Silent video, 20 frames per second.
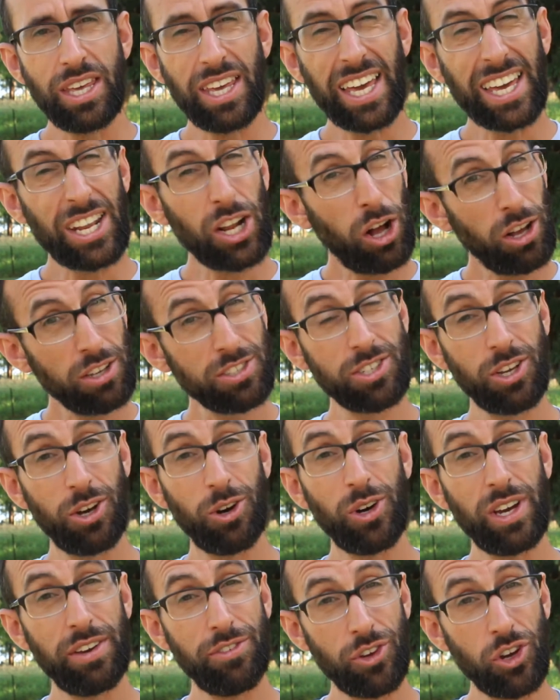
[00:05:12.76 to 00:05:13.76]
It
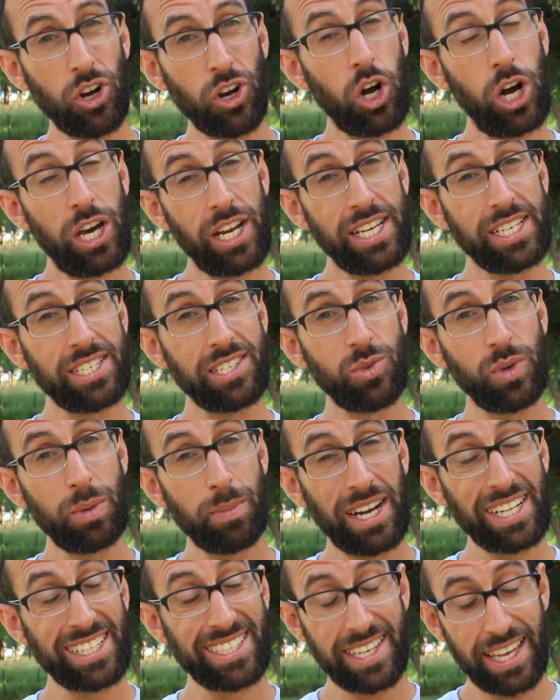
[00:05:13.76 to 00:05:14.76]
also, if you're honest, we
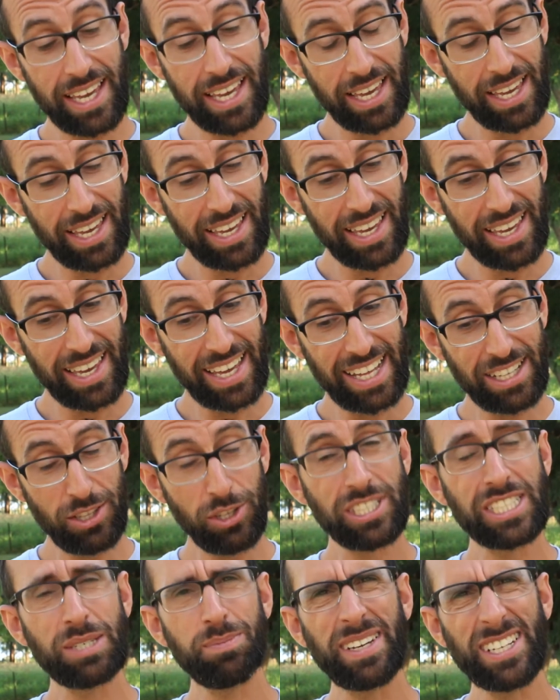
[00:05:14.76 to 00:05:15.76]
might say it
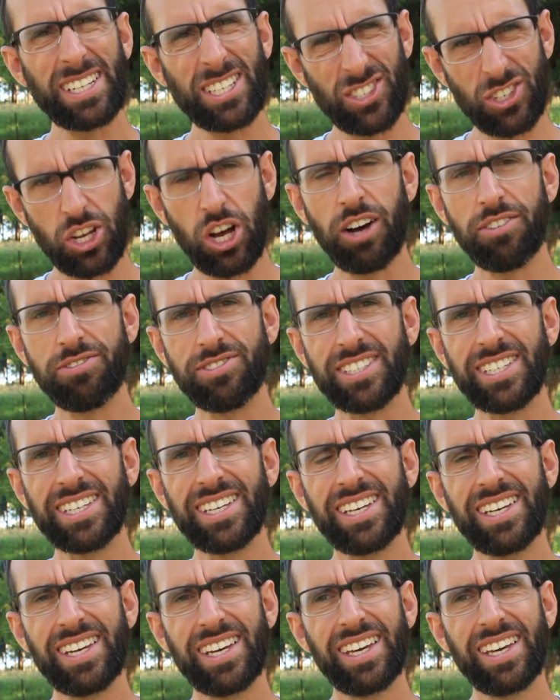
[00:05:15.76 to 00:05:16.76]
looks a bit soft.
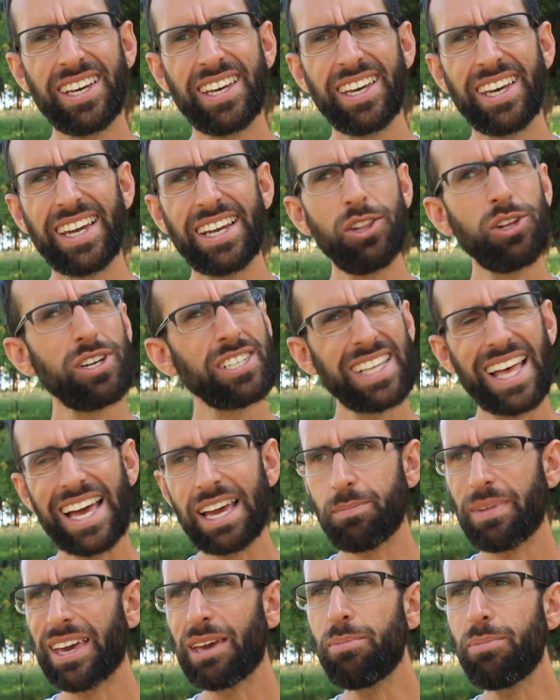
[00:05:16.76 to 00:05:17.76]
It looks
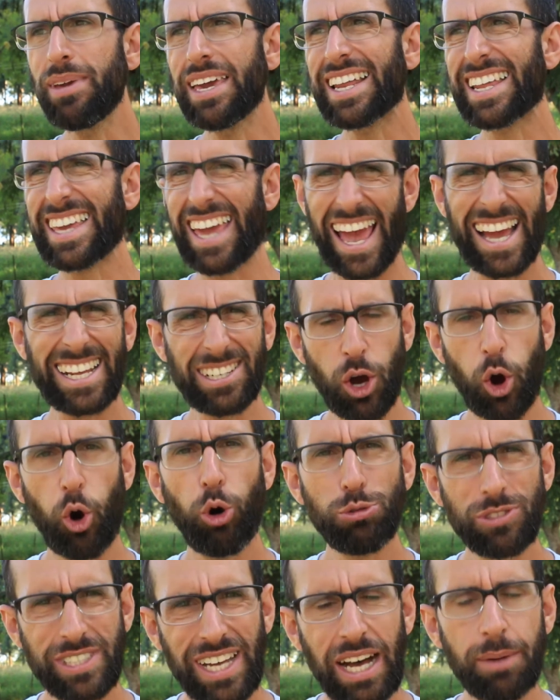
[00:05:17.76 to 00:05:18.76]
like maybe it can't
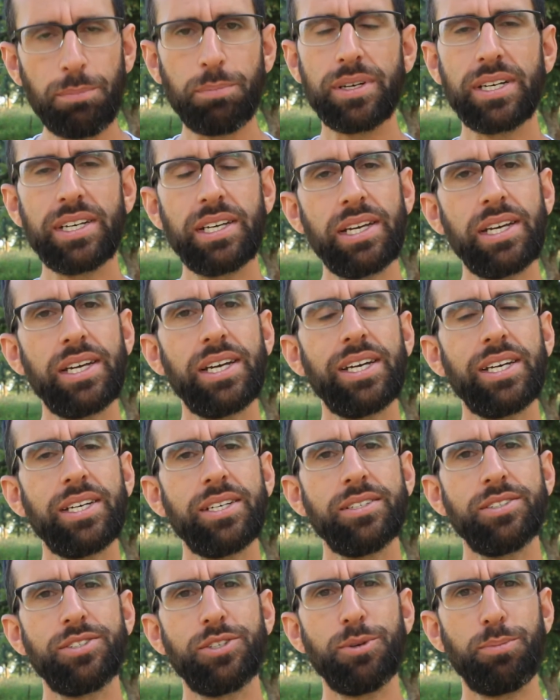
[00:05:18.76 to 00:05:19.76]
hold up
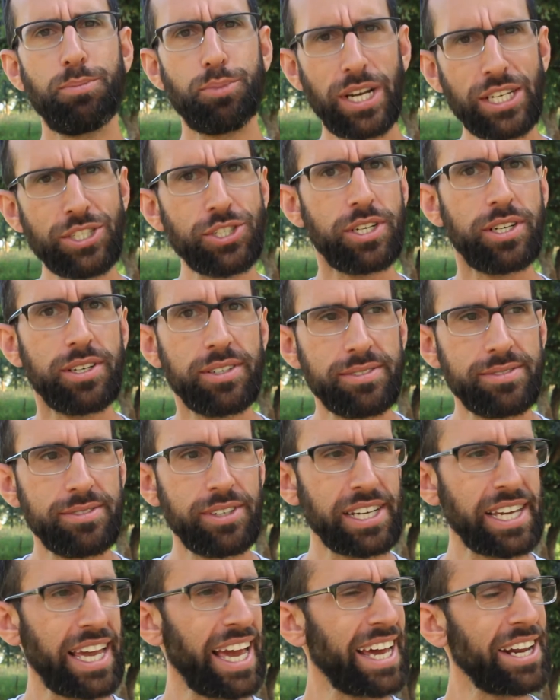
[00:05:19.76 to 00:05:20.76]
to pressure,
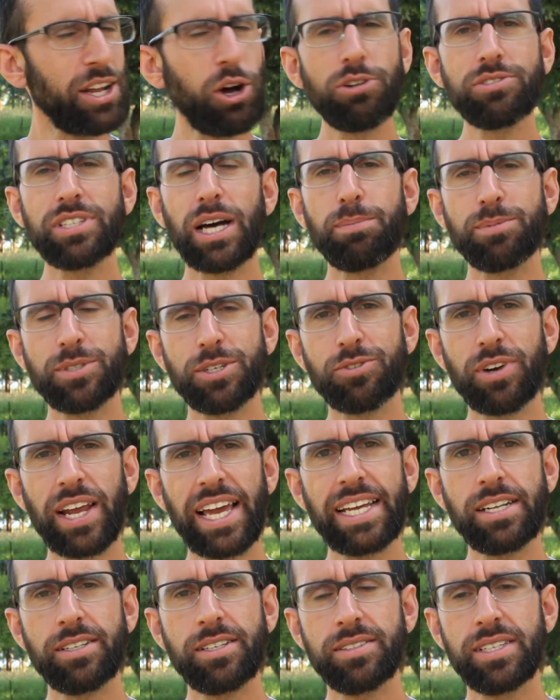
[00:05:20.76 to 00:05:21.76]
or it can't hold up to
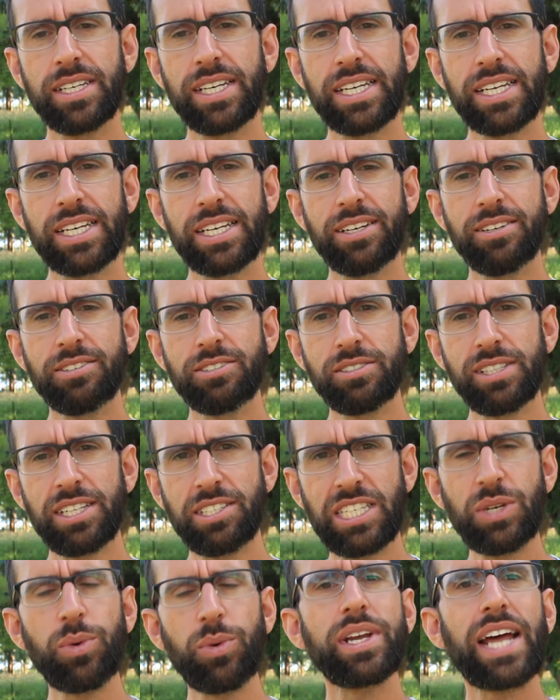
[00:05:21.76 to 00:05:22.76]
rain. So
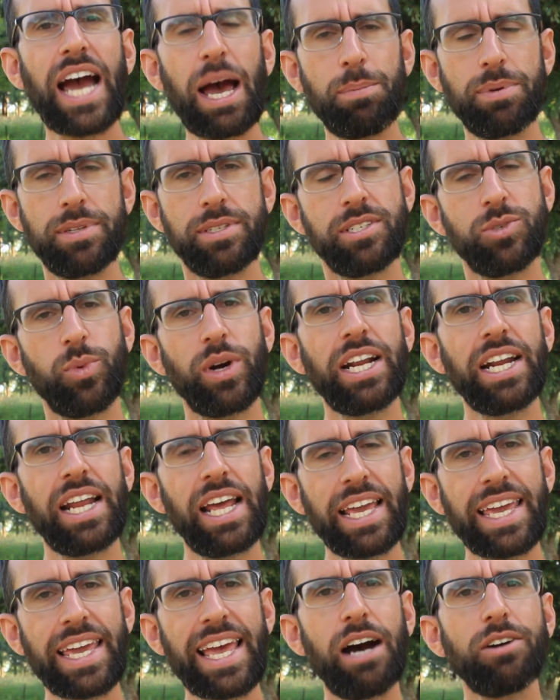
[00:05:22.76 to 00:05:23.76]
let's see what happens when
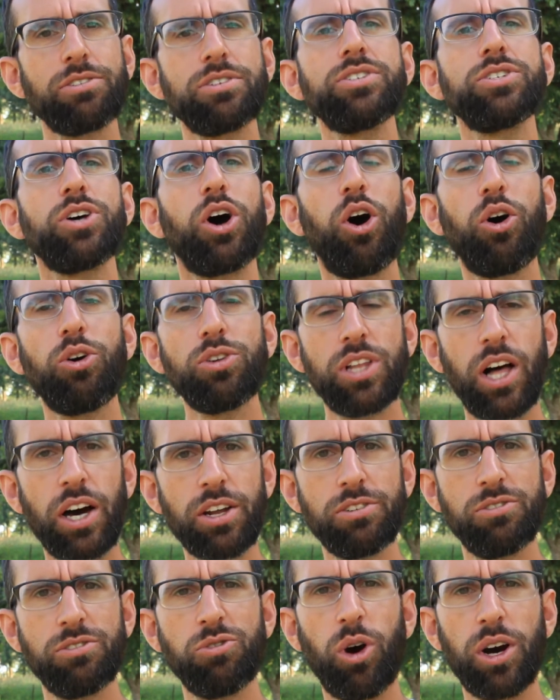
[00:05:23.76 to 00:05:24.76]
it encounters a whole
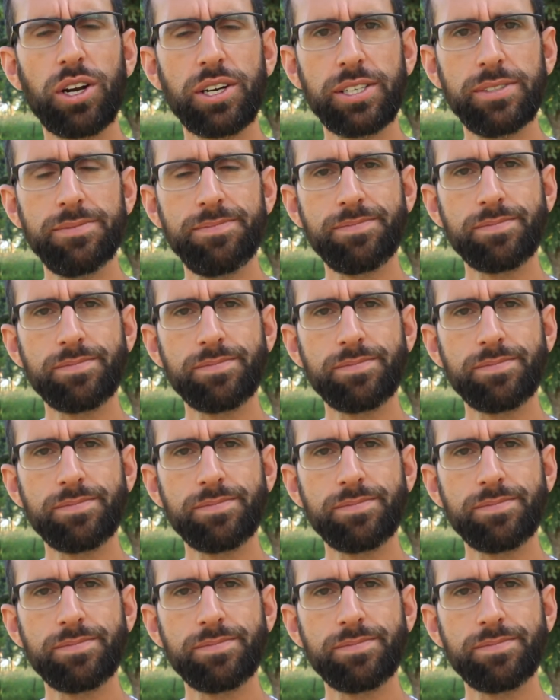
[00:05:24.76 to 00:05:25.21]
lot of water.